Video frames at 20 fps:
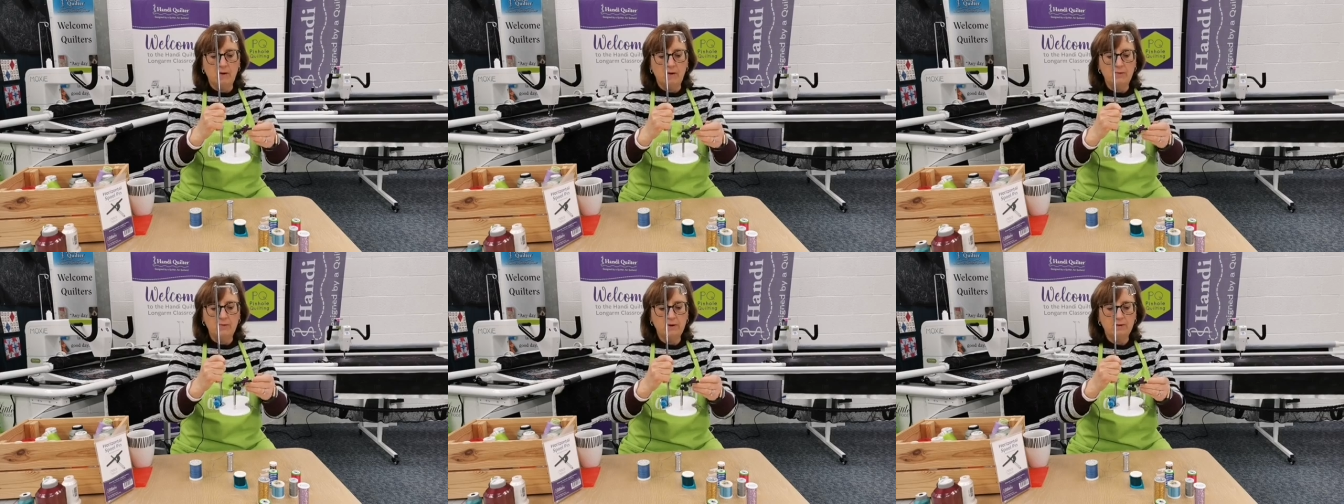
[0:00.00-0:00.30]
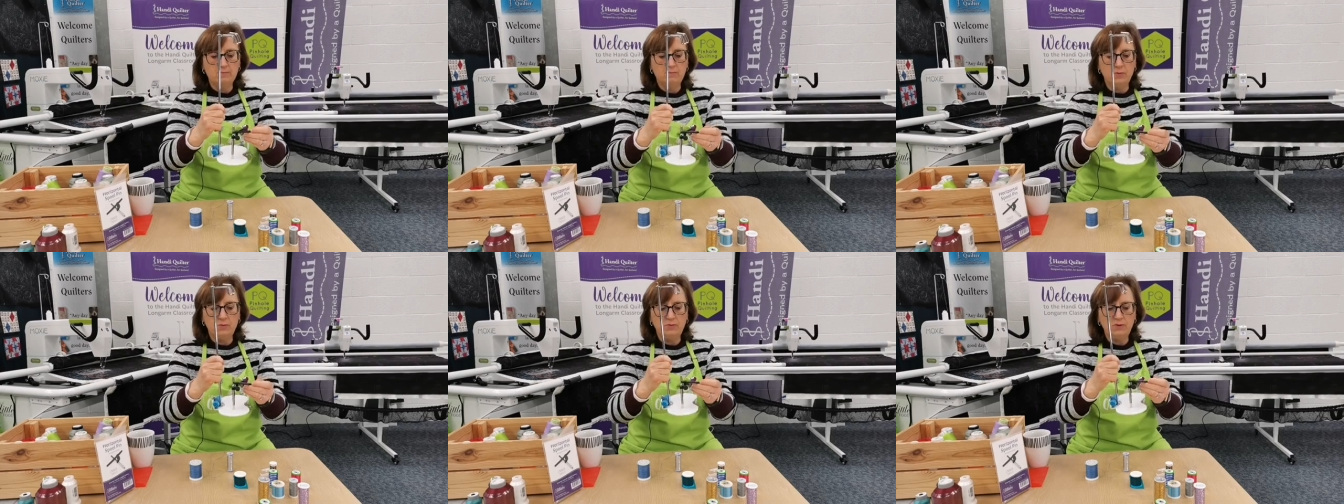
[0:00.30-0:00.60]
and we
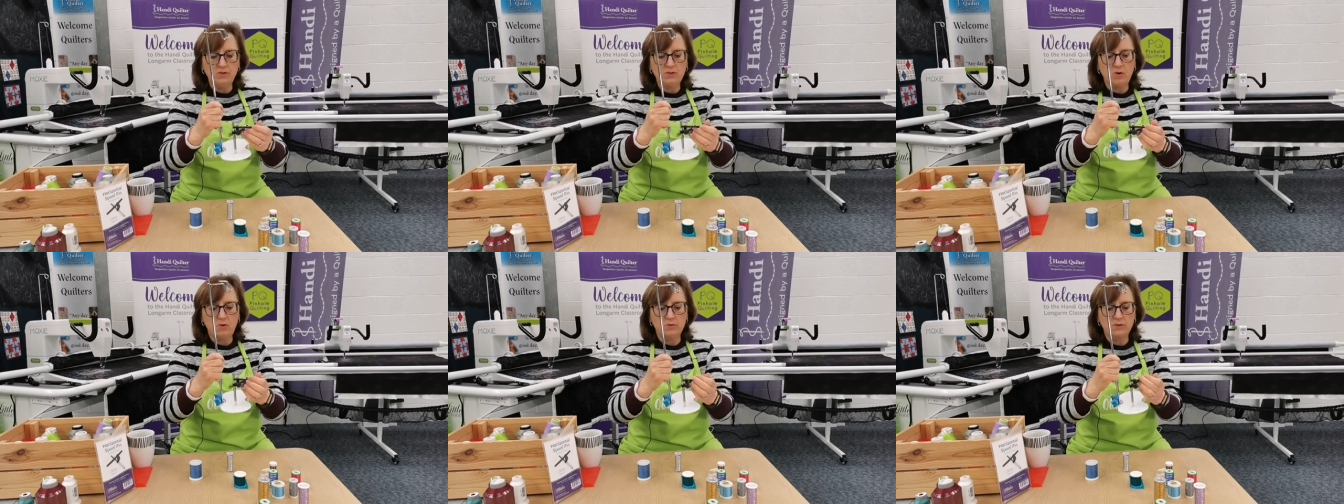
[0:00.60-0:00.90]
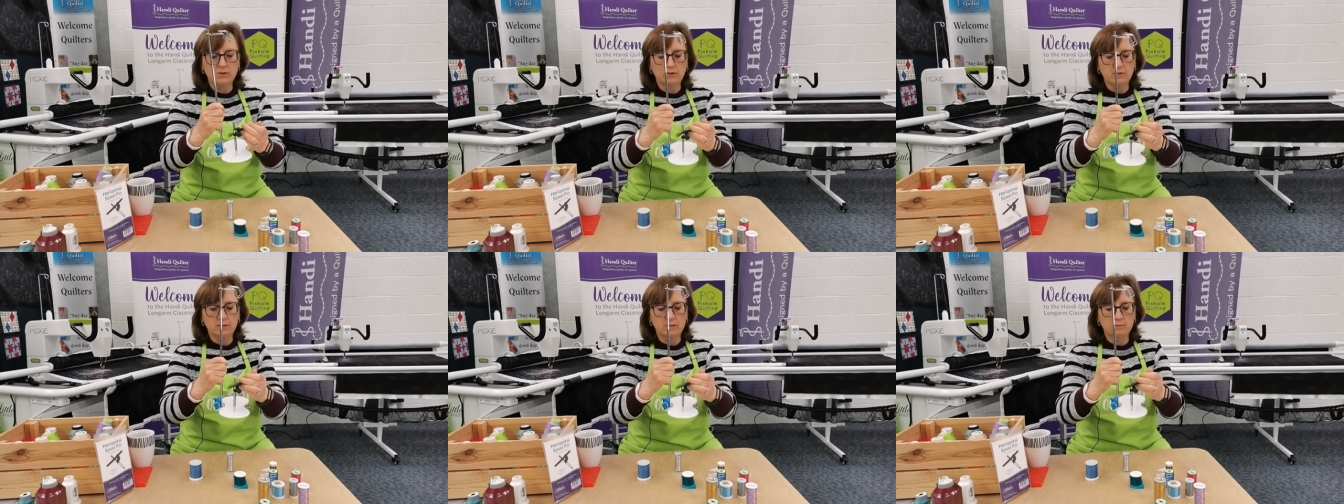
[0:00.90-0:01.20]
can put this
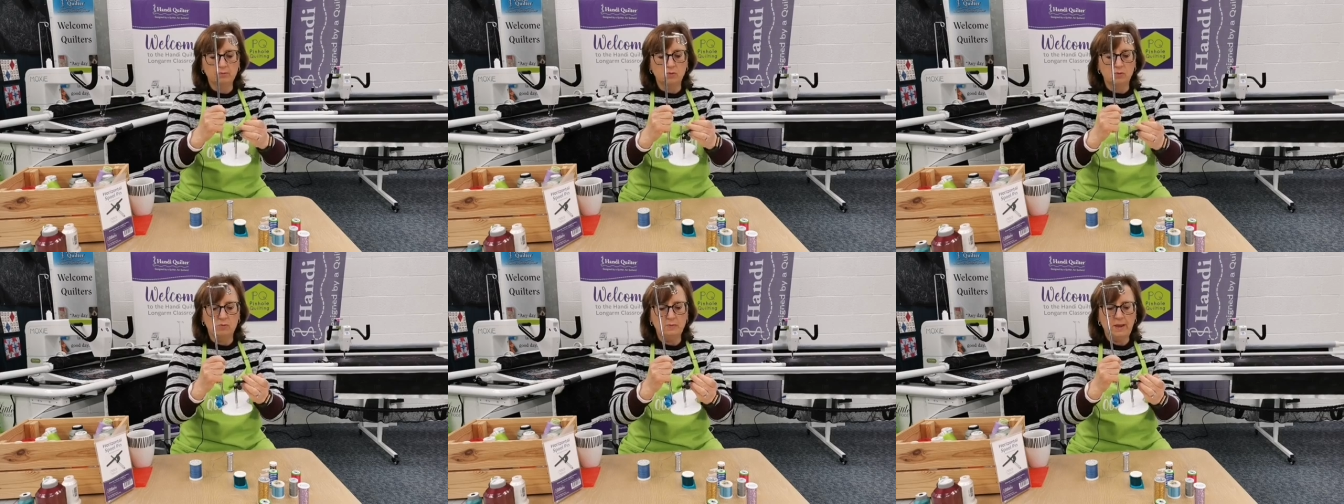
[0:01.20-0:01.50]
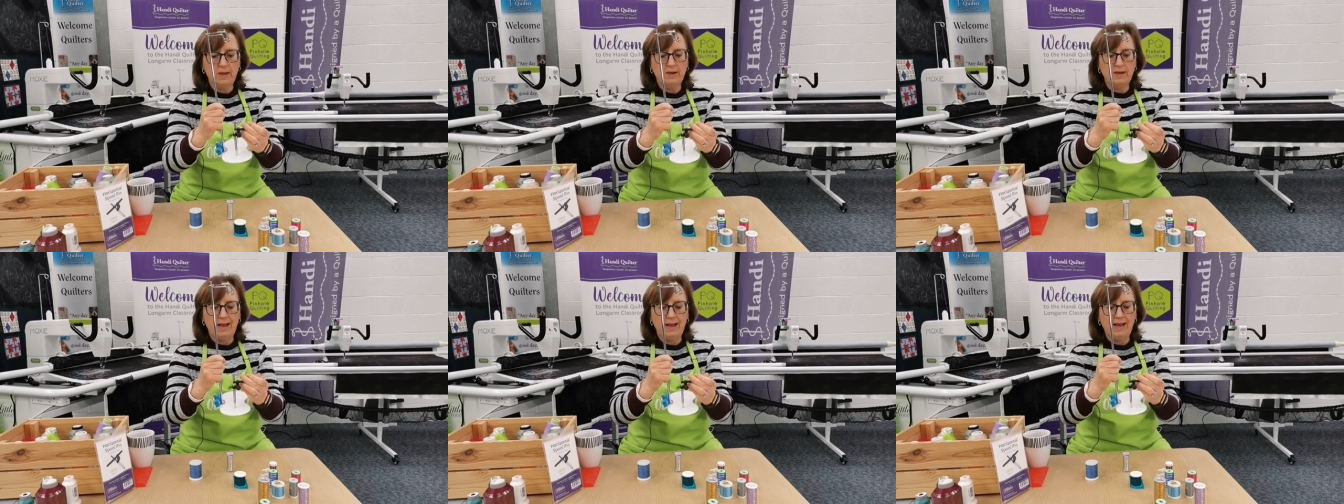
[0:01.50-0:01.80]
horizontal spool
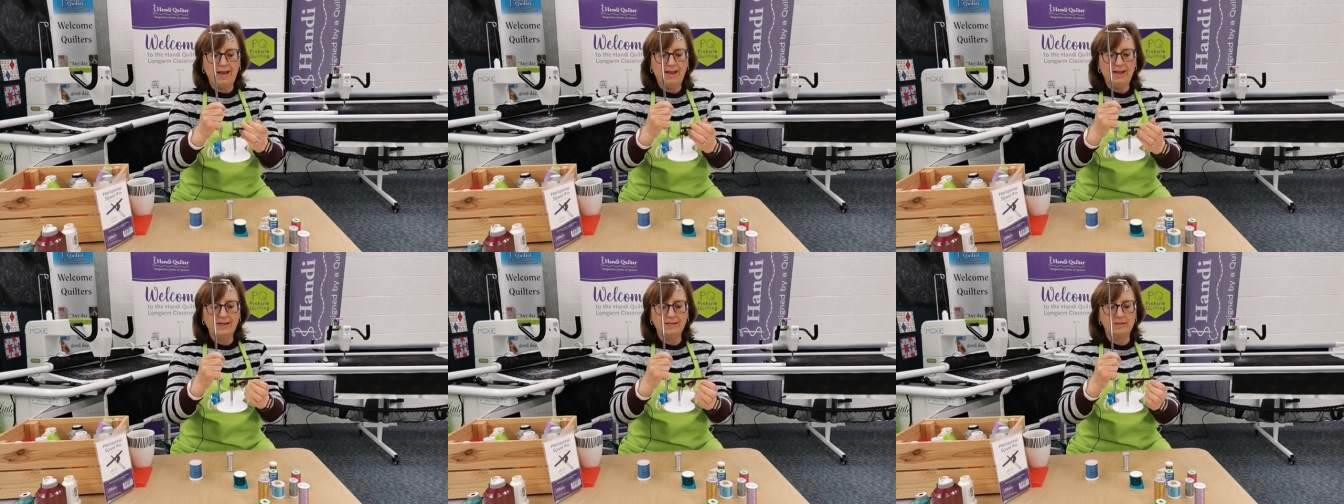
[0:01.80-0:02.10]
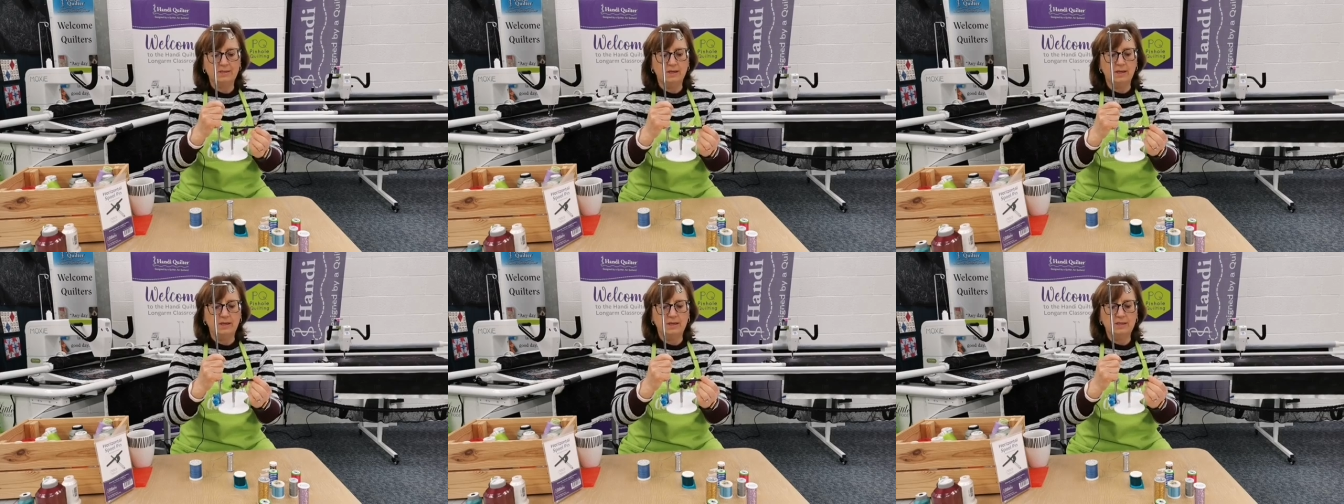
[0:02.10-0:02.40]
pin
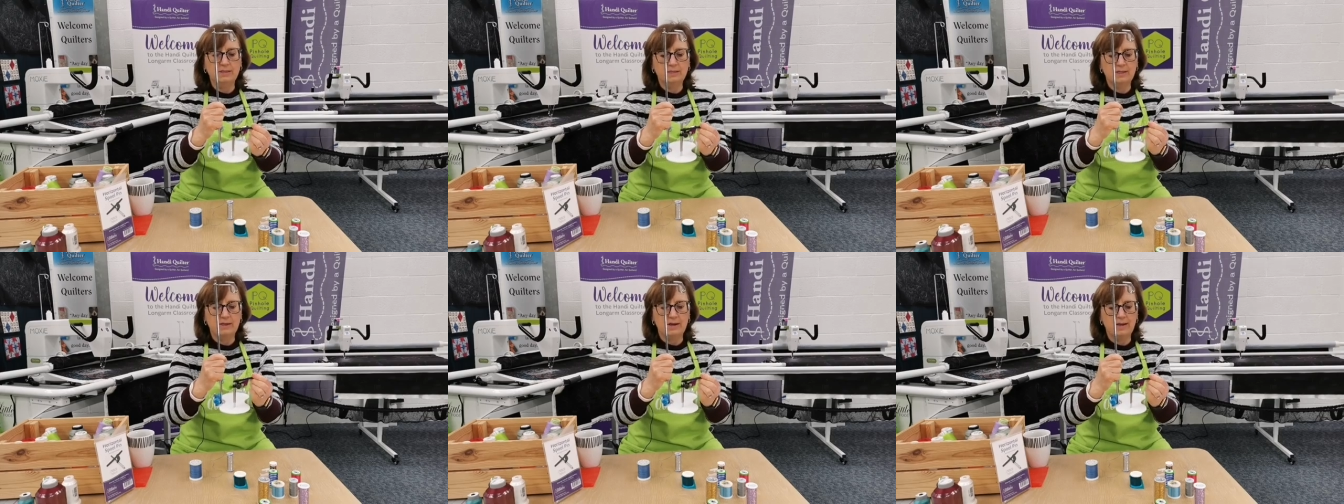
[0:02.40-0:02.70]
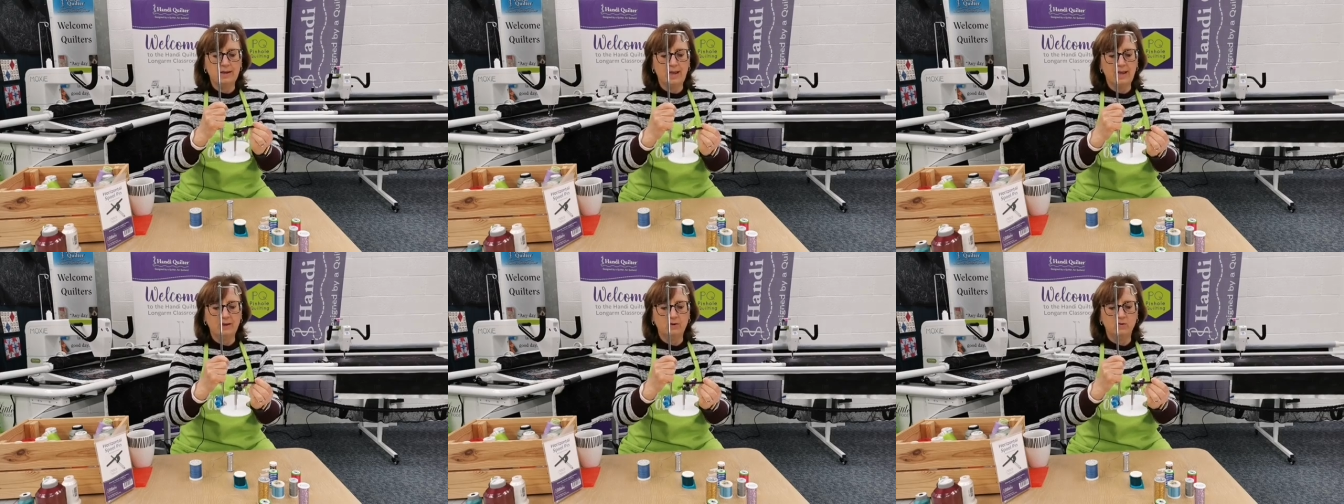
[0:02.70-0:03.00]
at a
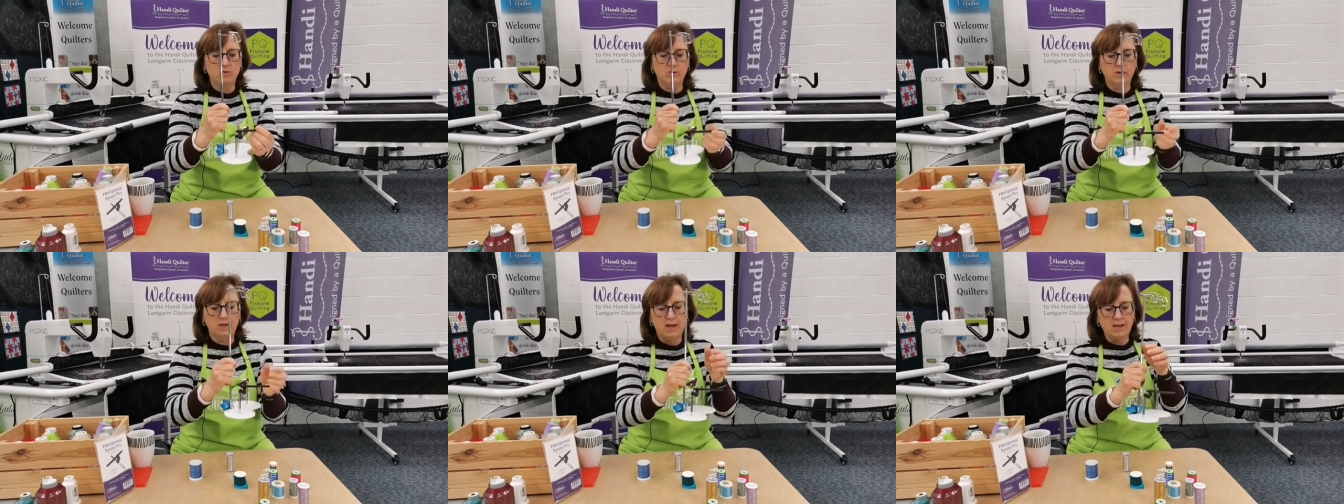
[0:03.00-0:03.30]
slight angle.